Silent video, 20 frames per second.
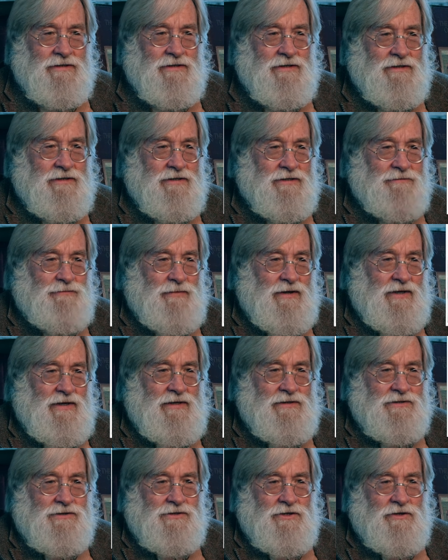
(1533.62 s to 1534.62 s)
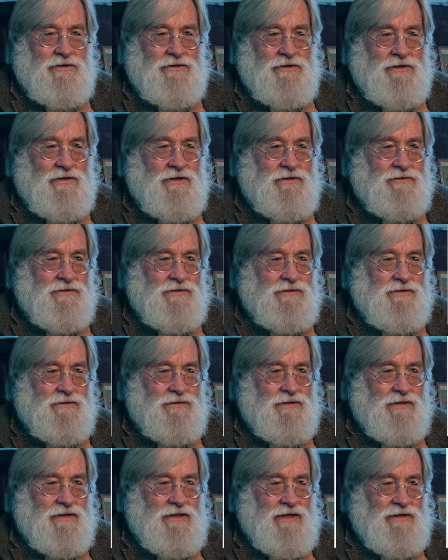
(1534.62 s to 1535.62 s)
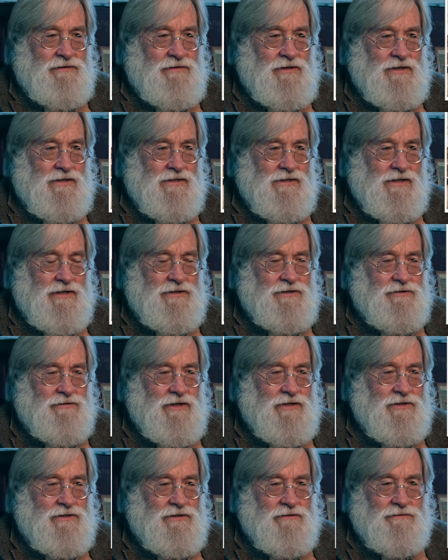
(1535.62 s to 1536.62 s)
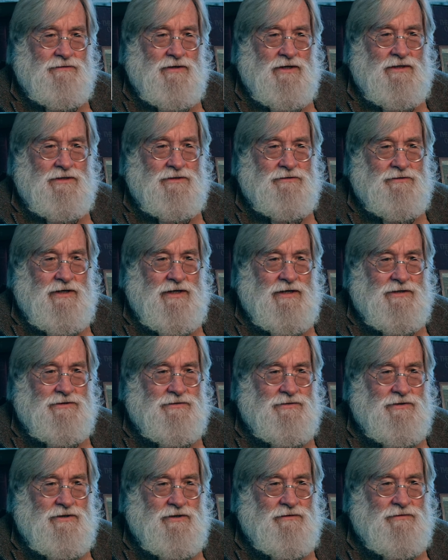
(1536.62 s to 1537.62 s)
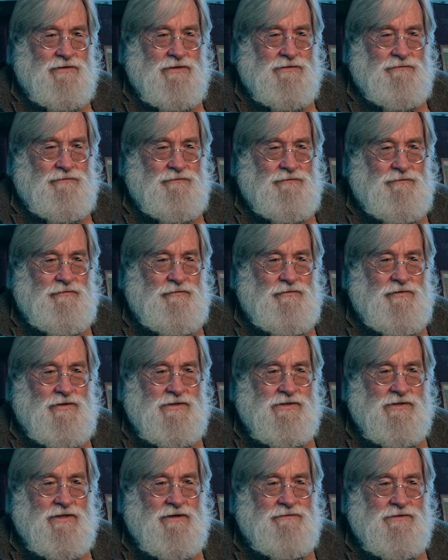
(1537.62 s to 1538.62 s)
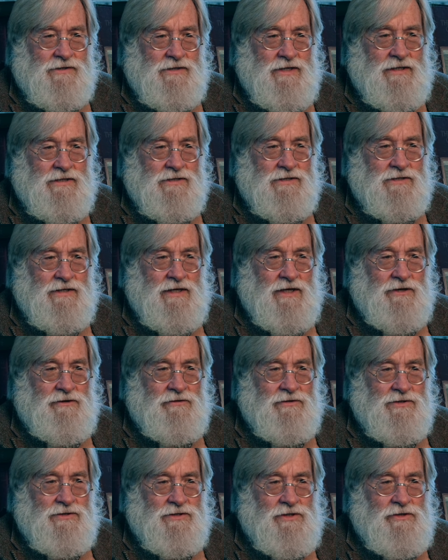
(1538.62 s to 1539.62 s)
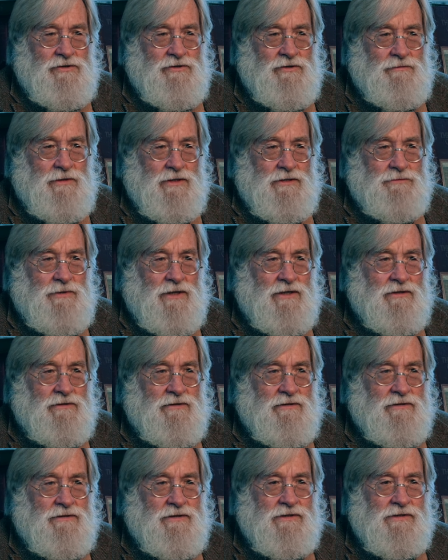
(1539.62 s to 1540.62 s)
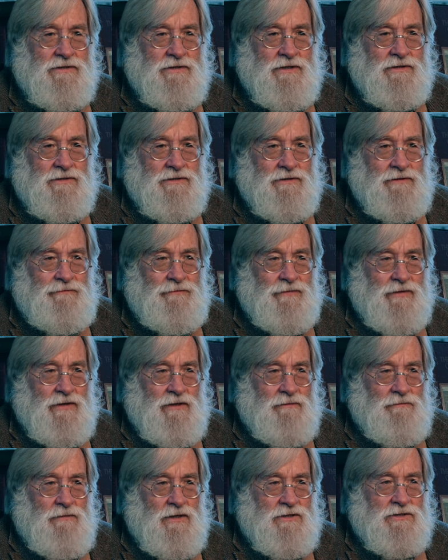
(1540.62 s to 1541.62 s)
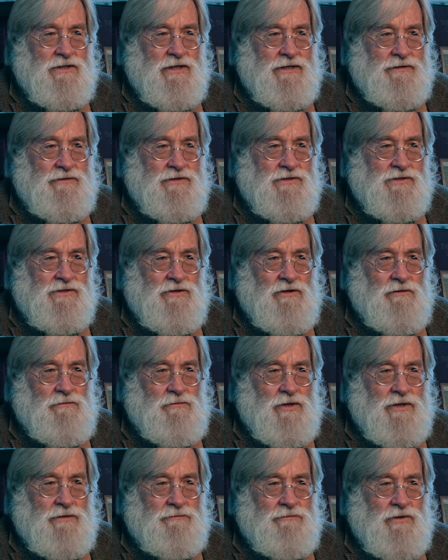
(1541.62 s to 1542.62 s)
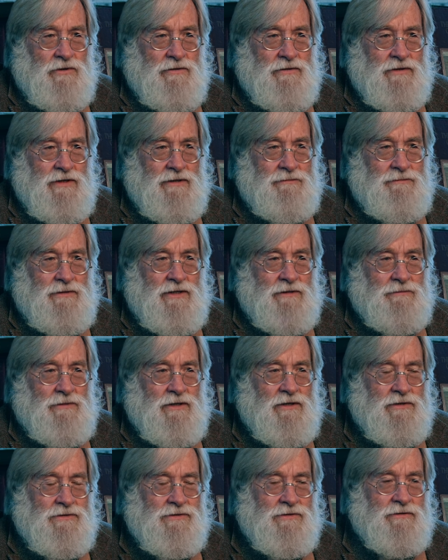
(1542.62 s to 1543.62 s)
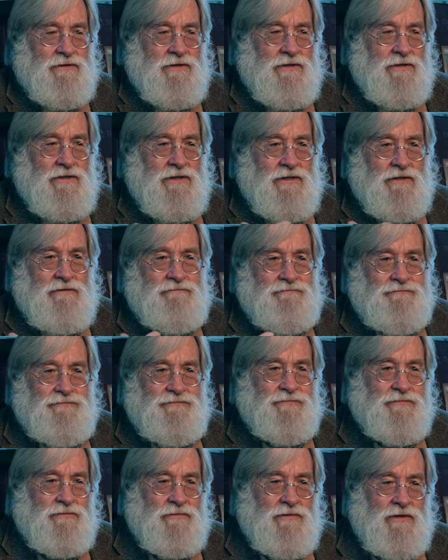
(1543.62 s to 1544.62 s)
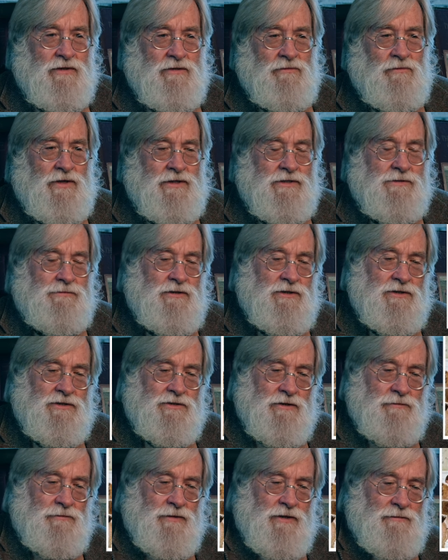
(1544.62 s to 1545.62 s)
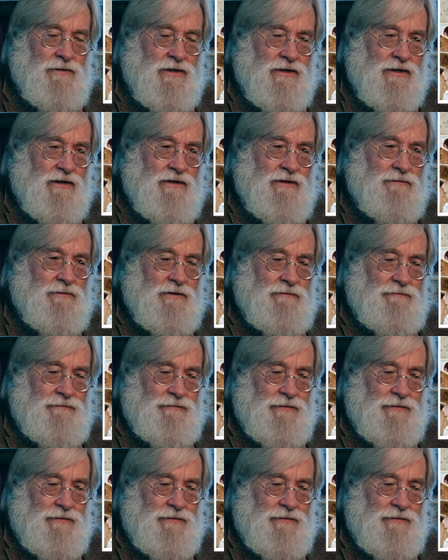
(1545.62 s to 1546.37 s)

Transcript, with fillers: um, and so it goes again. The exaggeration of contrast. You know this this stuff stays together as a unit much better than this does. Much like this is all break, broken up now because of the um, the way it's been interpreted by the camera.